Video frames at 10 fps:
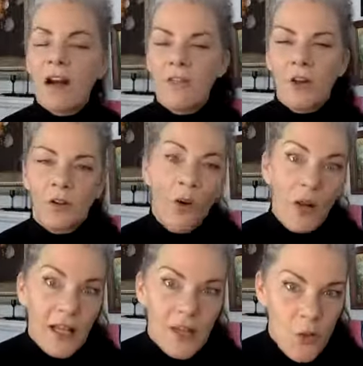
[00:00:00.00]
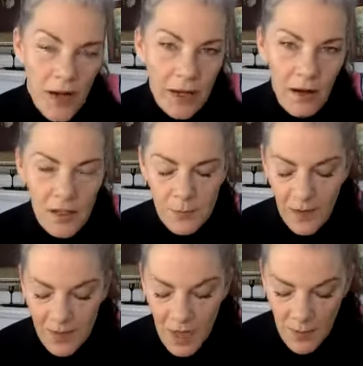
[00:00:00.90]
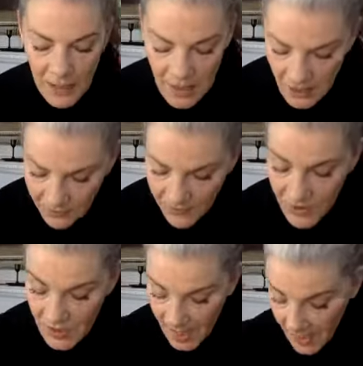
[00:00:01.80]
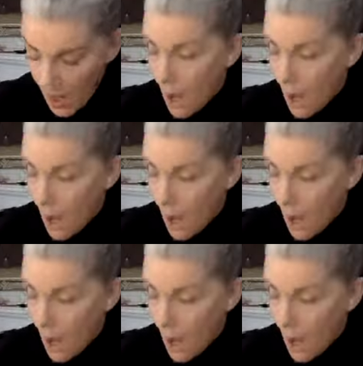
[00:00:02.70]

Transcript: I've got oily dreadlocks by the time I get to the 5th day.